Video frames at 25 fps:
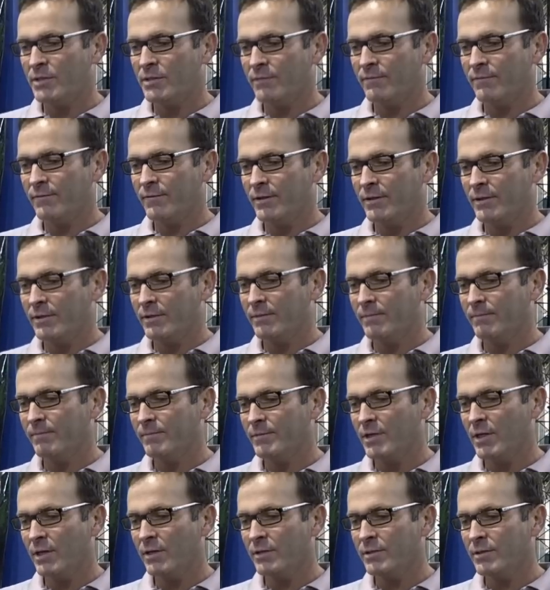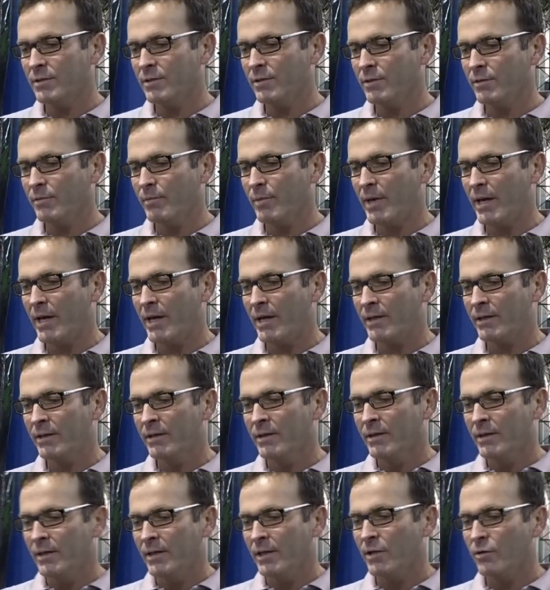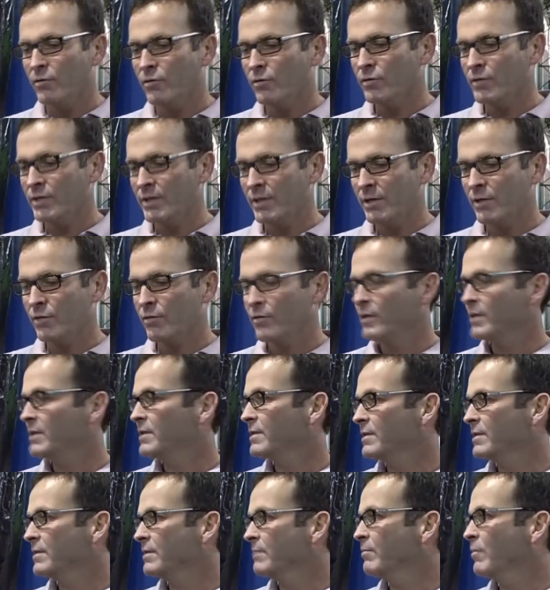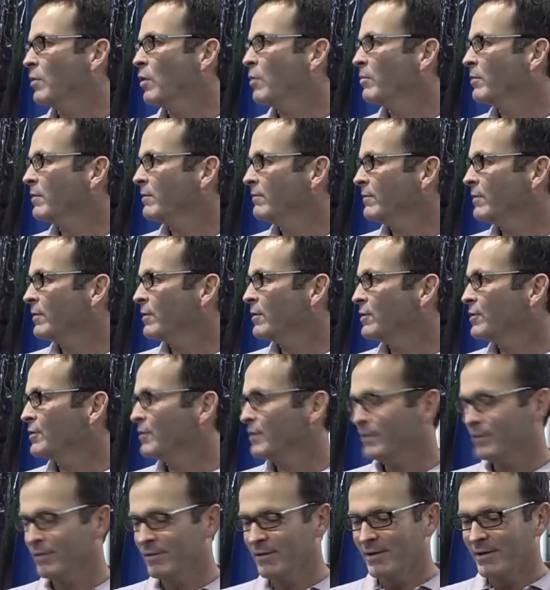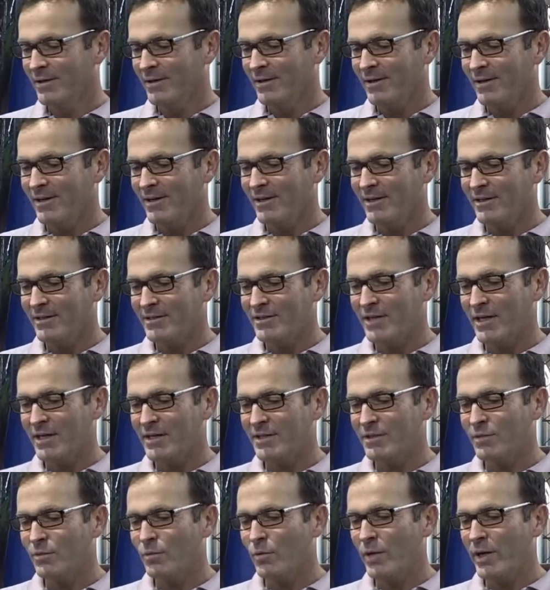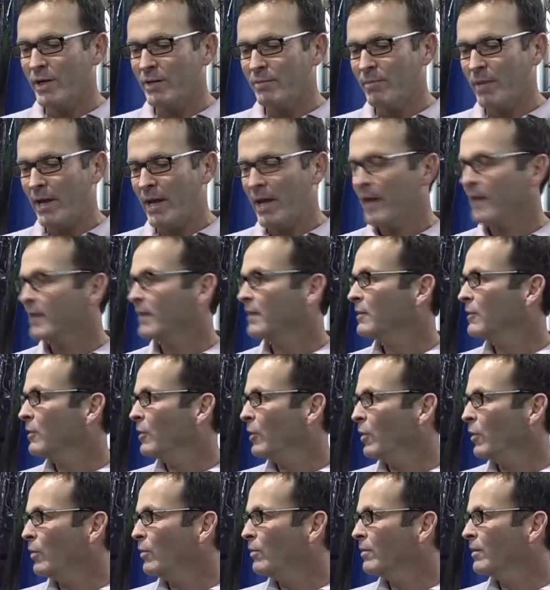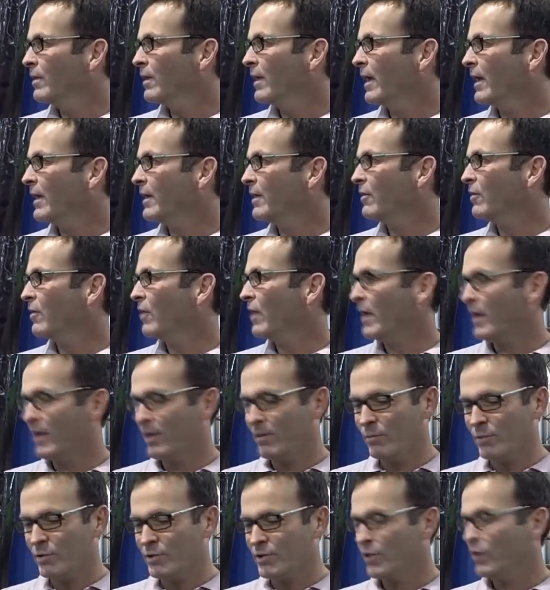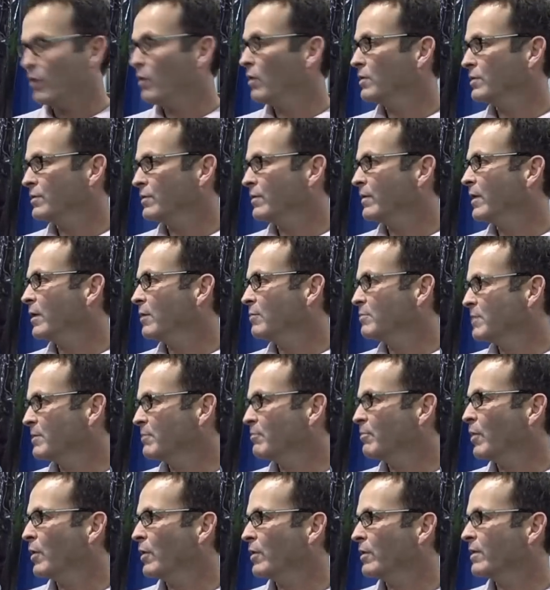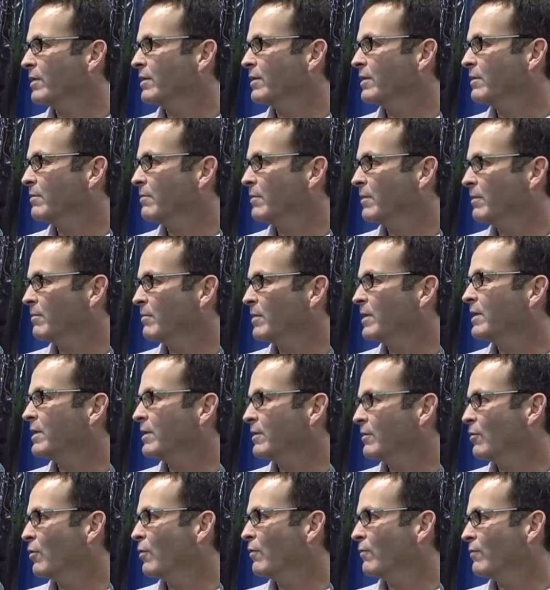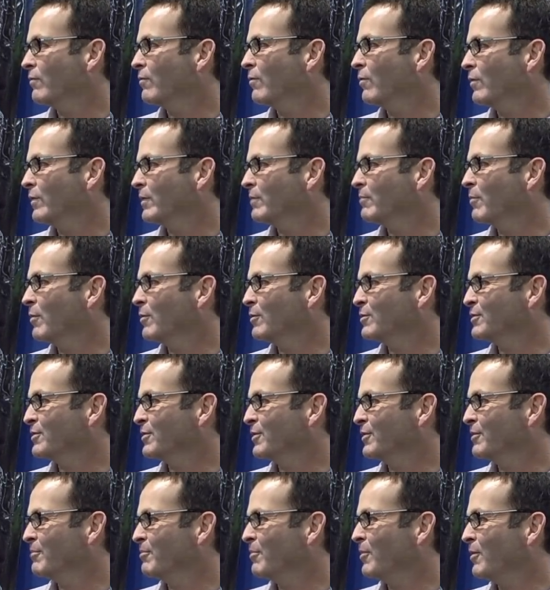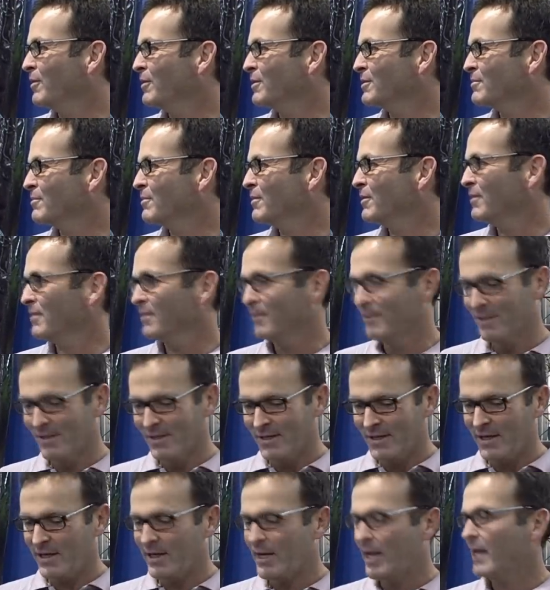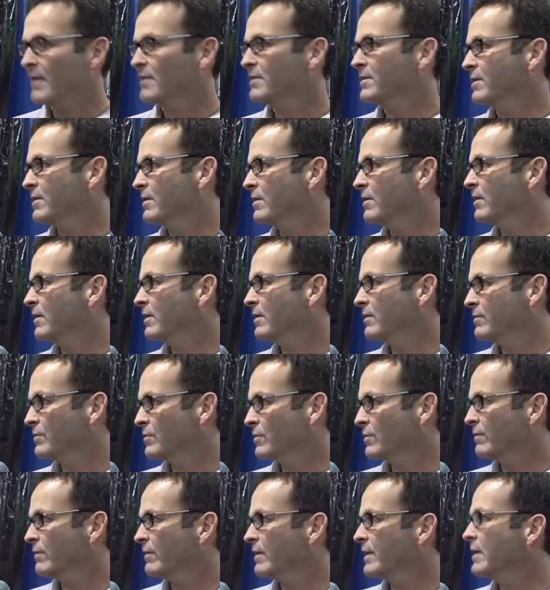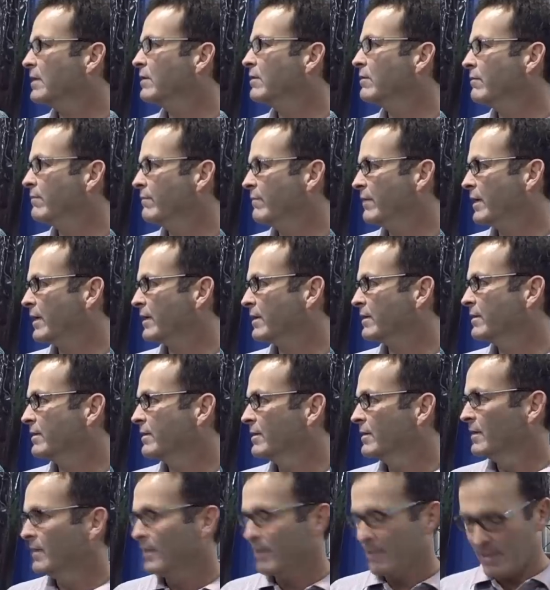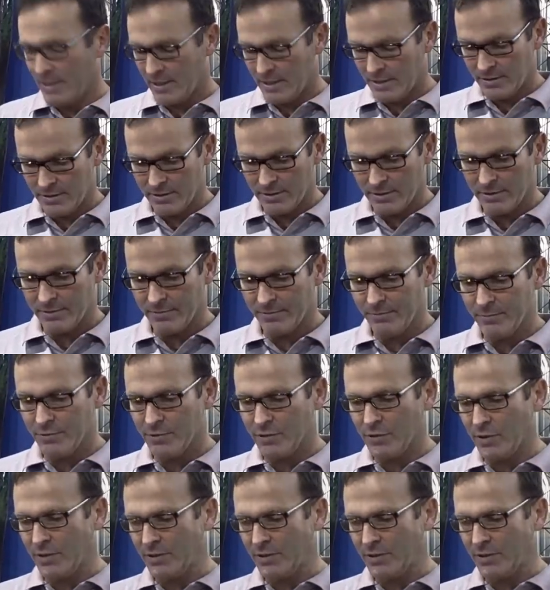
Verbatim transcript: piece of uh, tungsten on the back, increase, increases the moment of inertia, uh, takes the weight back and low, and it, uh, which also helps impart an e immediate over-rolling motion on the ball as well, enhancing uh, sort of a gear effect. And uh,